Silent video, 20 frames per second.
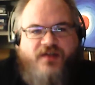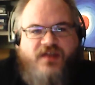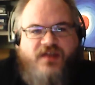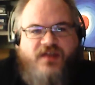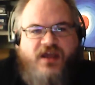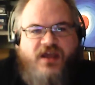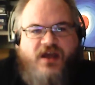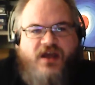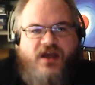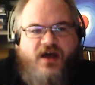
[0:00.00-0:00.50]

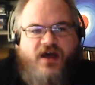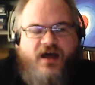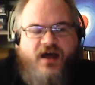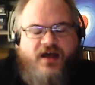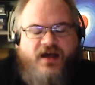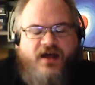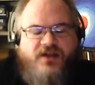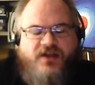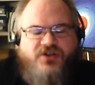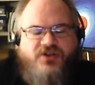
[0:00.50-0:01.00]
the
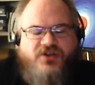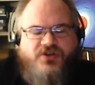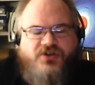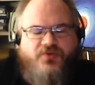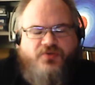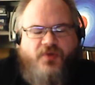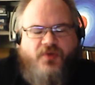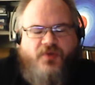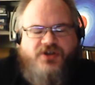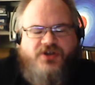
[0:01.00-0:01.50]

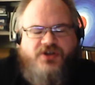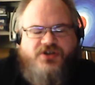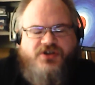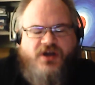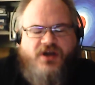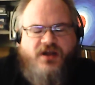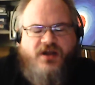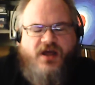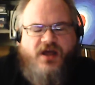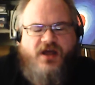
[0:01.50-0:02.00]

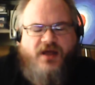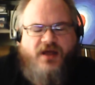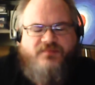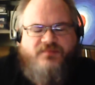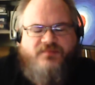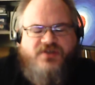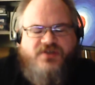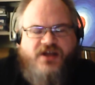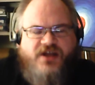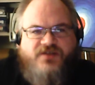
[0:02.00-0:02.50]

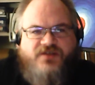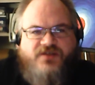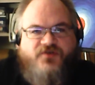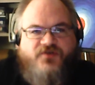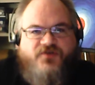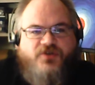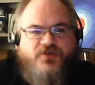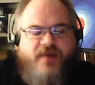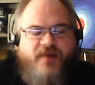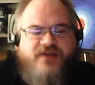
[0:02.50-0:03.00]

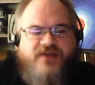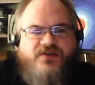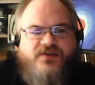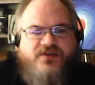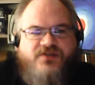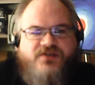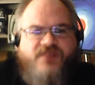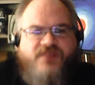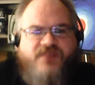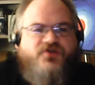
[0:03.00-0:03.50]
twitch.com/official Paizo.
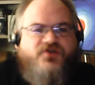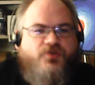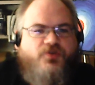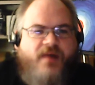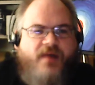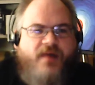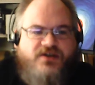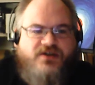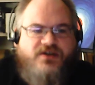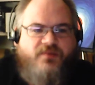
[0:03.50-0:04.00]
It's the official
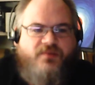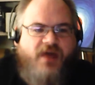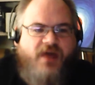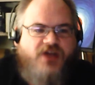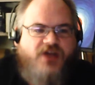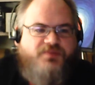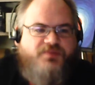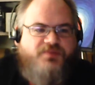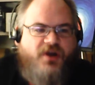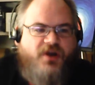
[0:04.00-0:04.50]
Paizo
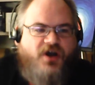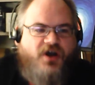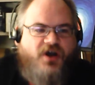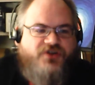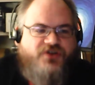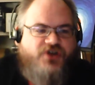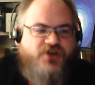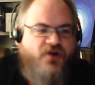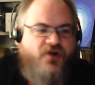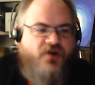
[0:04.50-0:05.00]
page, but
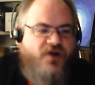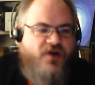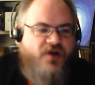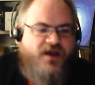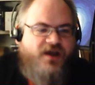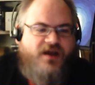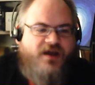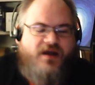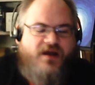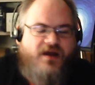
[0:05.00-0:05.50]
also
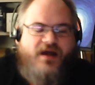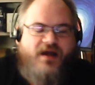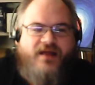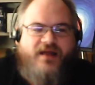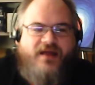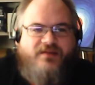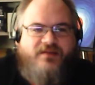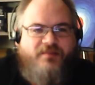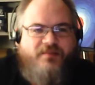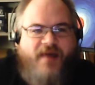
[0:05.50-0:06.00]

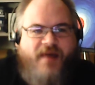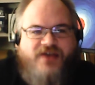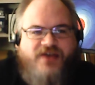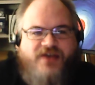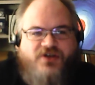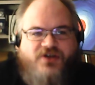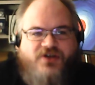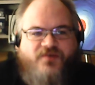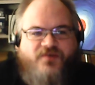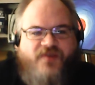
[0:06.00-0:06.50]
the
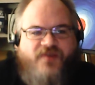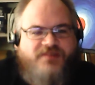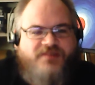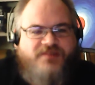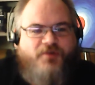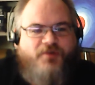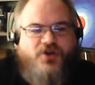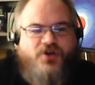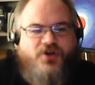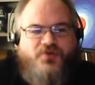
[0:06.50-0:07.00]
Paizo
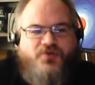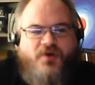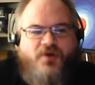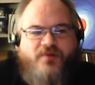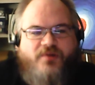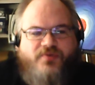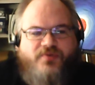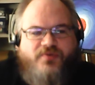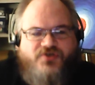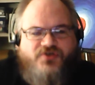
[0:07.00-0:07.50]
Facebook and
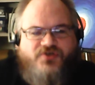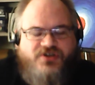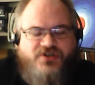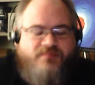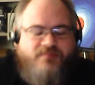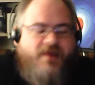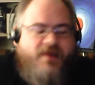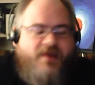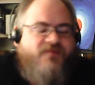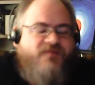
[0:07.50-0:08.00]
Twitter boosts
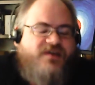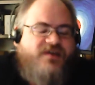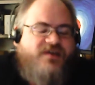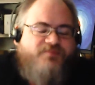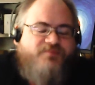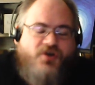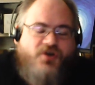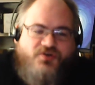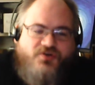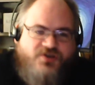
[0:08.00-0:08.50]
it. My
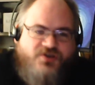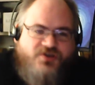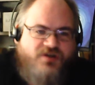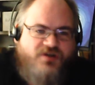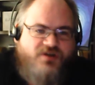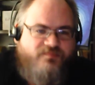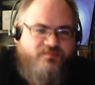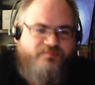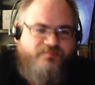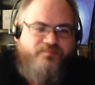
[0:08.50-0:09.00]
Facebook and
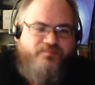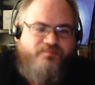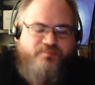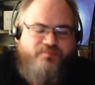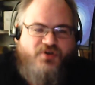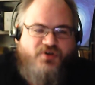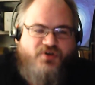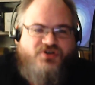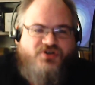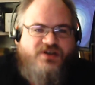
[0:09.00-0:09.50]
Twitter
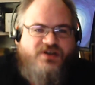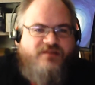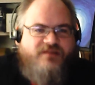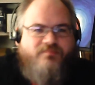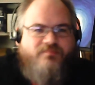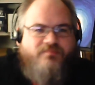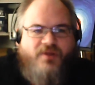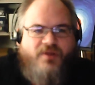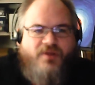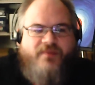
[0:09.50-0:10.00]
boosts it.
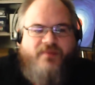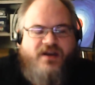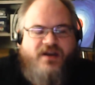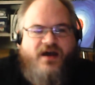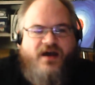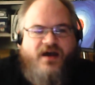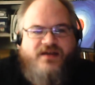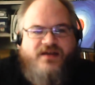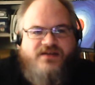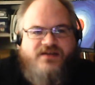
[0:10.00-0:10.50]
Bowman
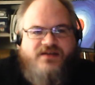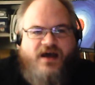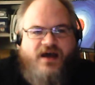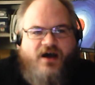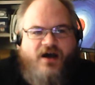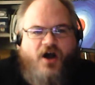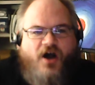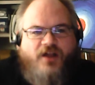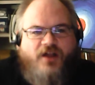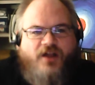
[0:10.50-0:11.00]
does.
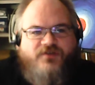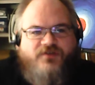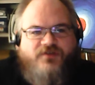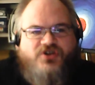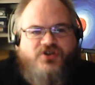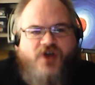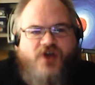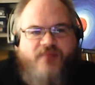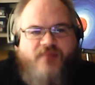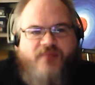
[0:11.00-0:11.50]
All of
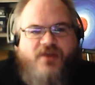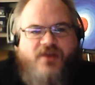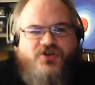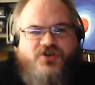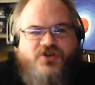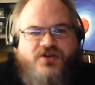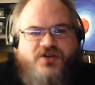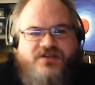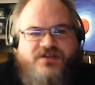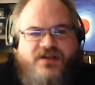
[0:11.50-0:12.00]
us try and make
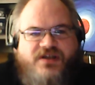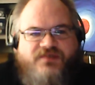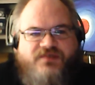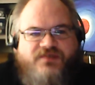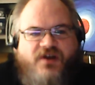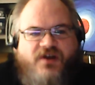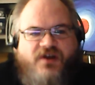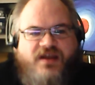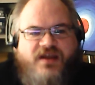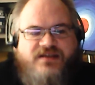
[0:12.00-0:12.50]
sure it's
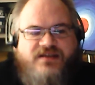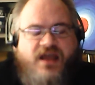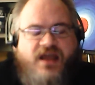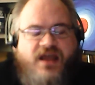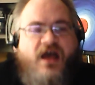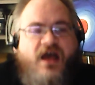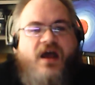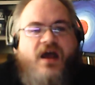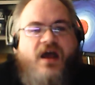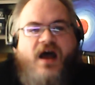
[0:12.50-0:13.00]
very
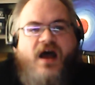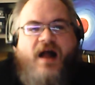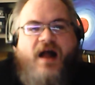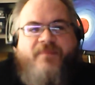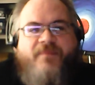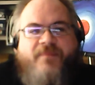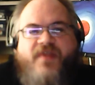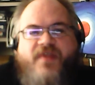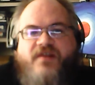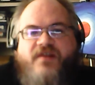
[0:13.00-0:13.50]
easy.
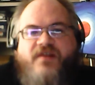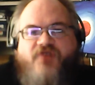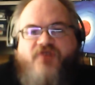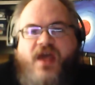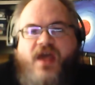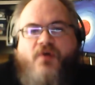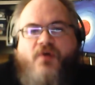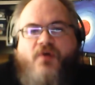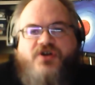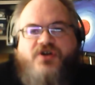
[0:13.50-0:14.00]
And then if you
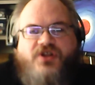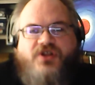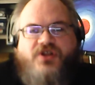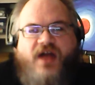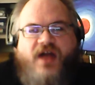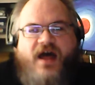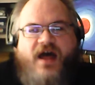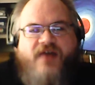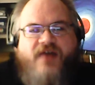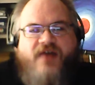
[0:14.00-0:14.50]
can't watch it
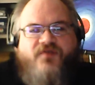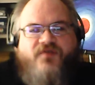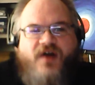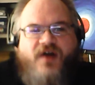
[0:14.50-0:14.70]
live,